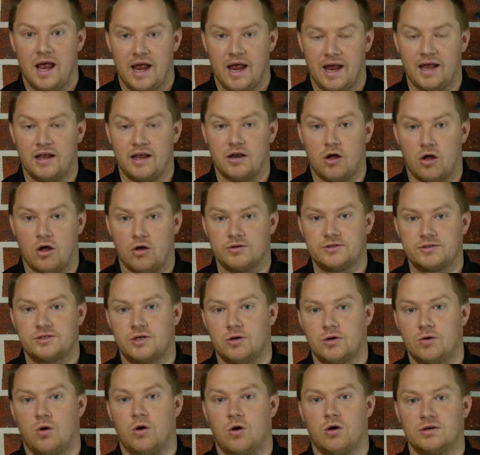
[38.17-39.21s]
and
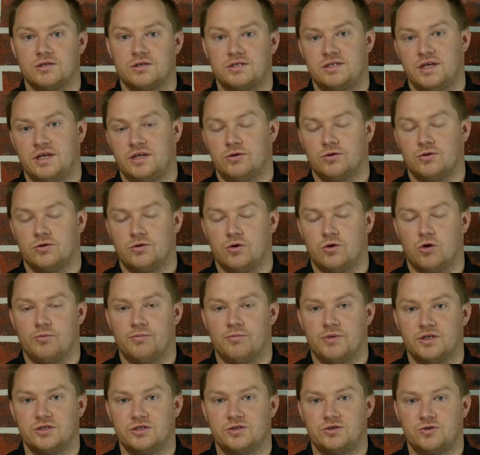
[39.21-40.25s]
also our senior adult
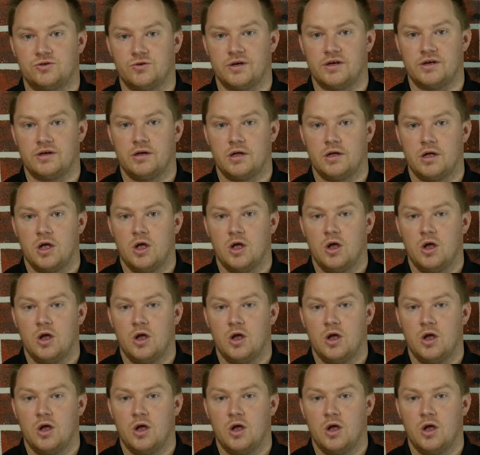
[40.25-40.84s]
ministry.